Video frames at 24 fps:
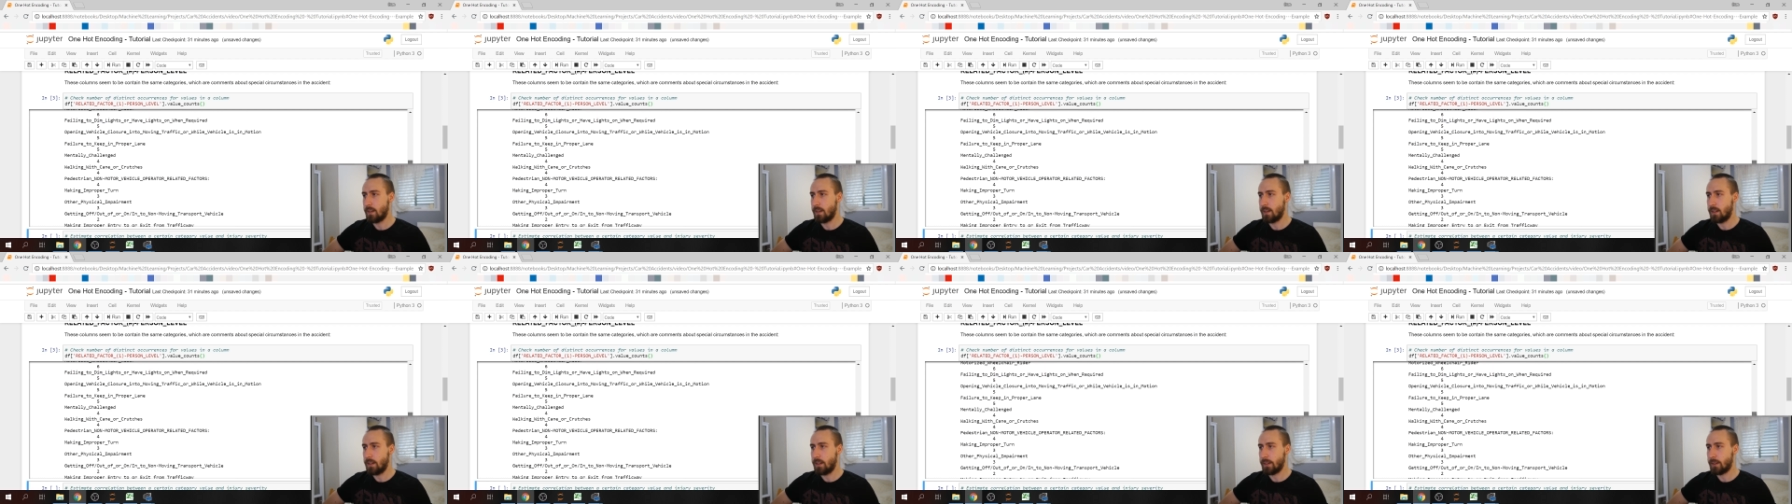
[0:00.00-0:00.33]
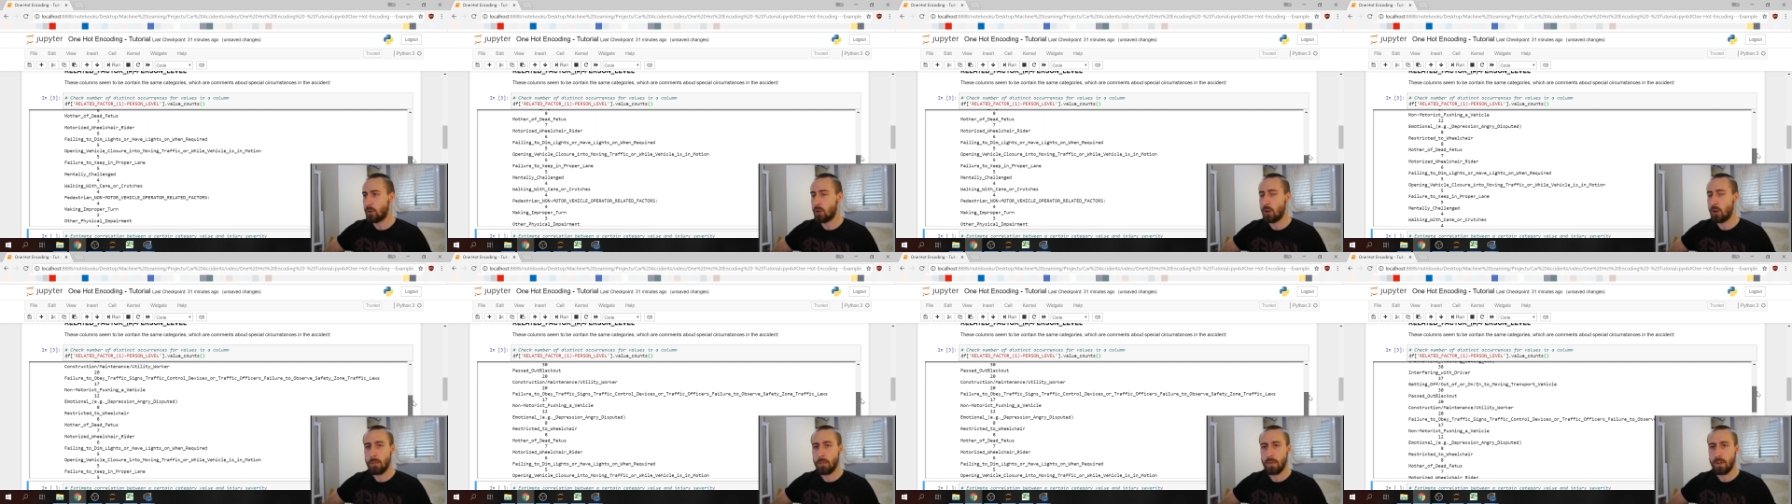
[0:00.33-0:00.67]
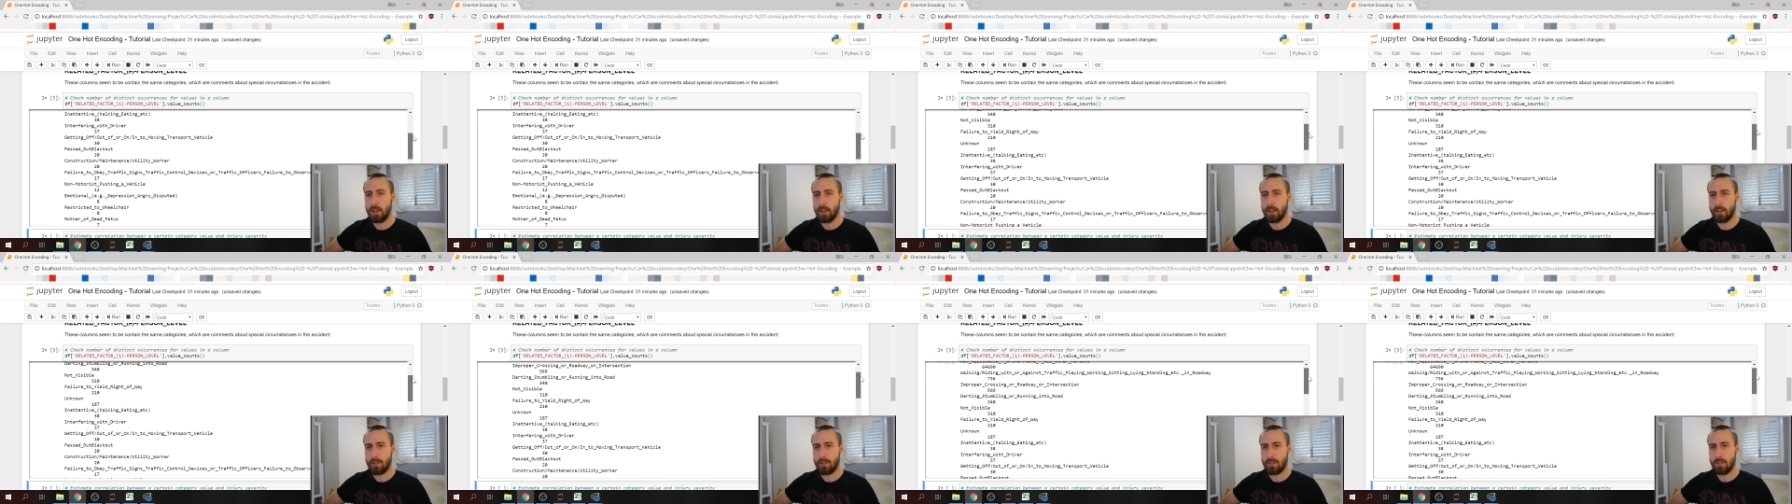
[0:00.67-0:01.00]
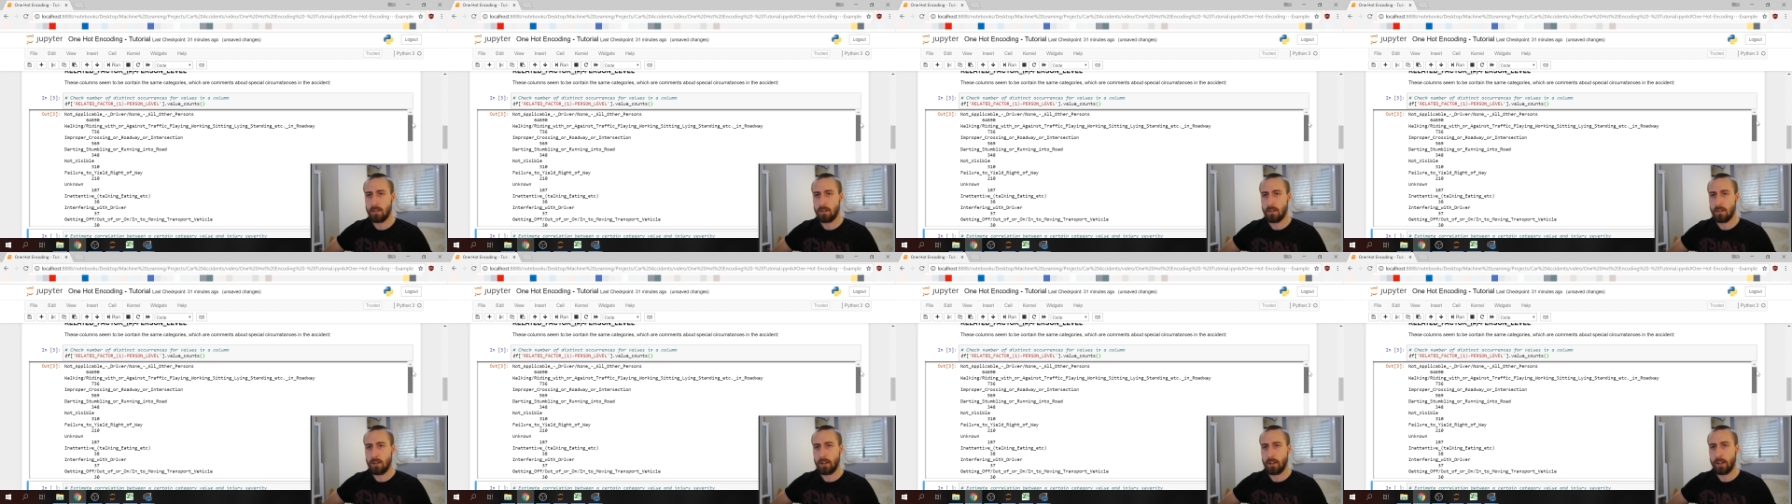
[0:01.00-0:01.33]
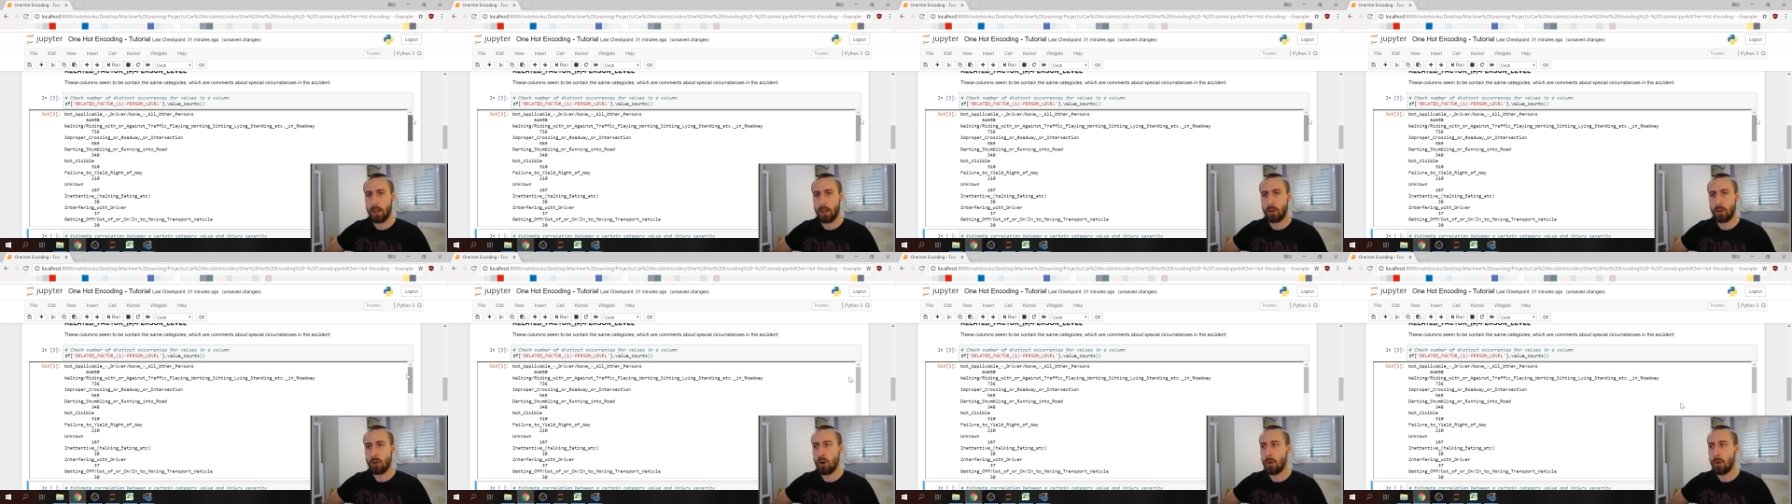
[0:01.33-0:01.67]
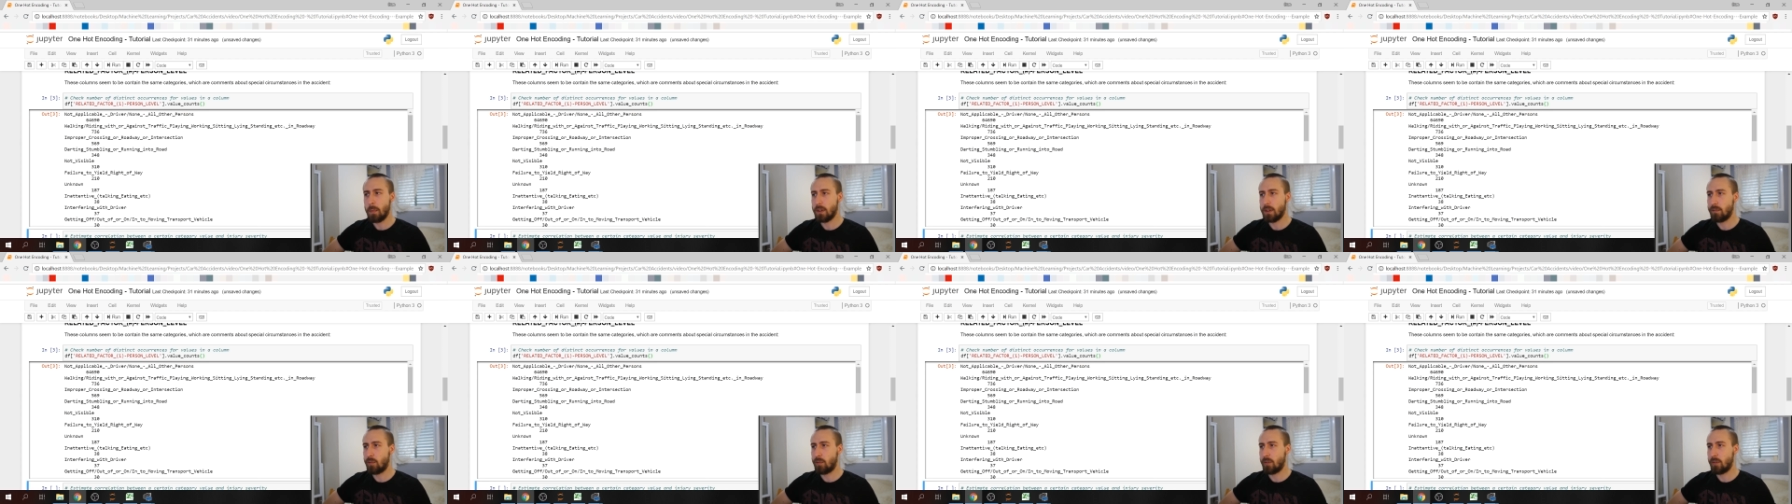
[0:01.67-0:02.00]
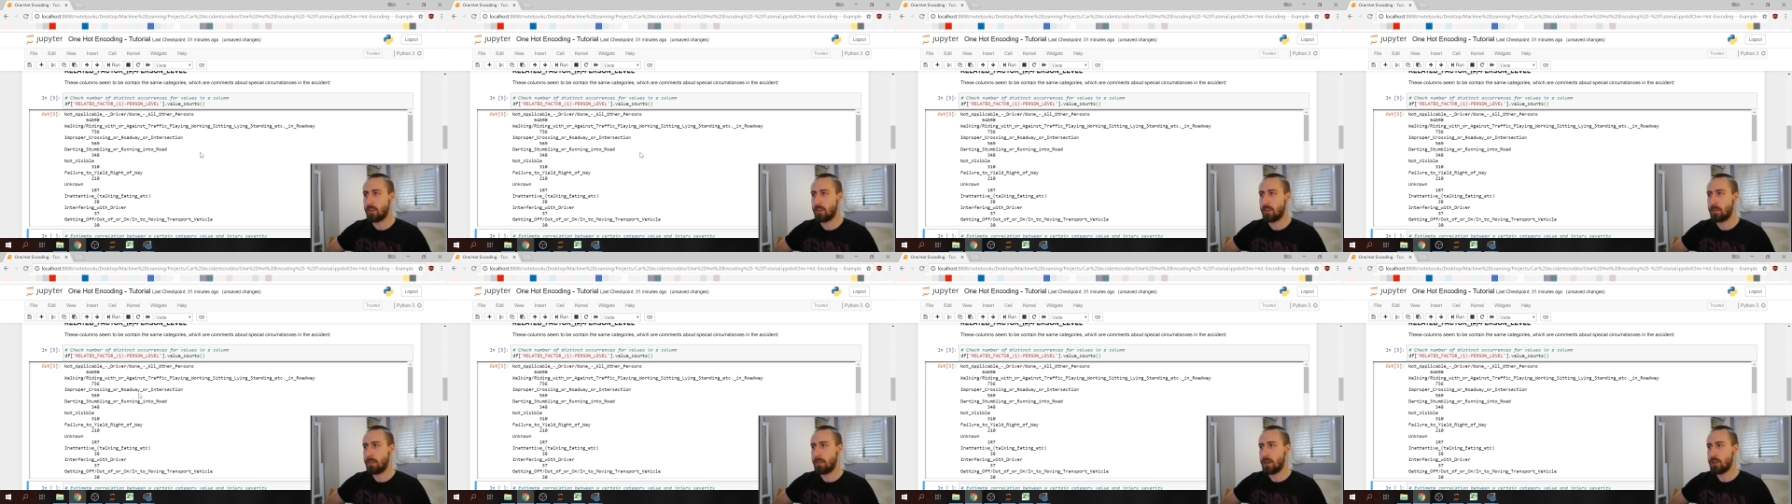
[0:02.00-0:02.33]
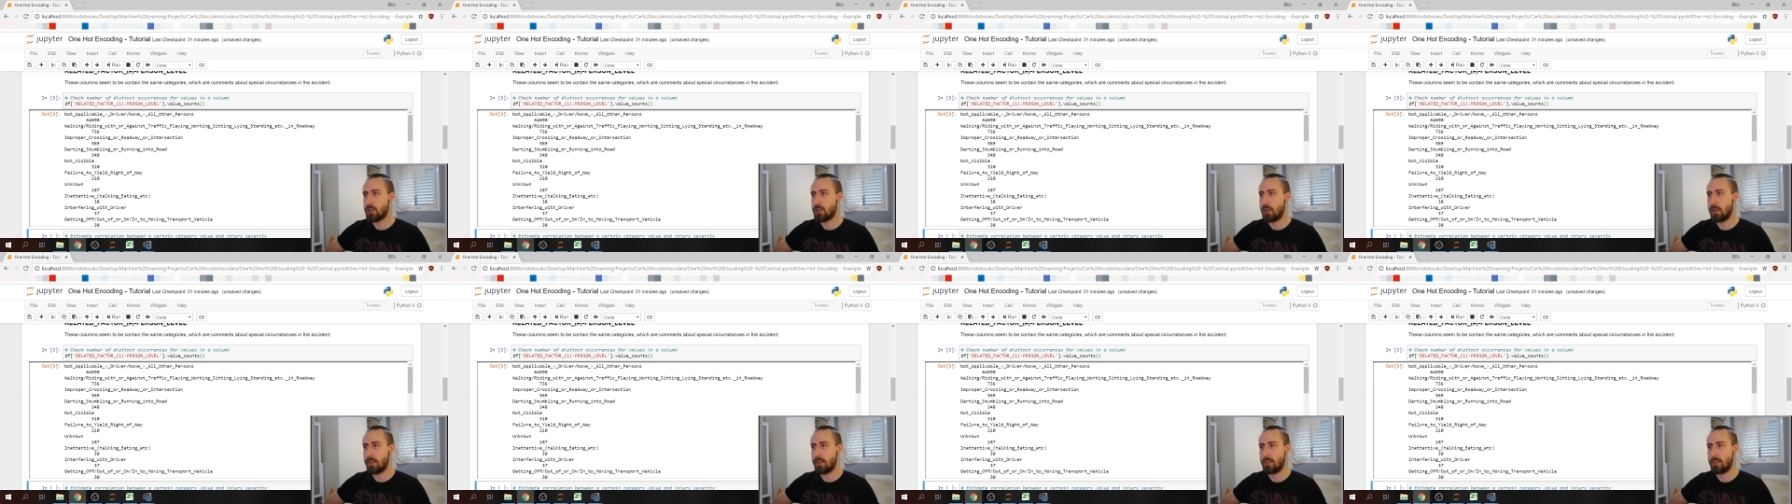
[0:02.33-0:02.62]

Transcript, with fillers: like, like like a comment for special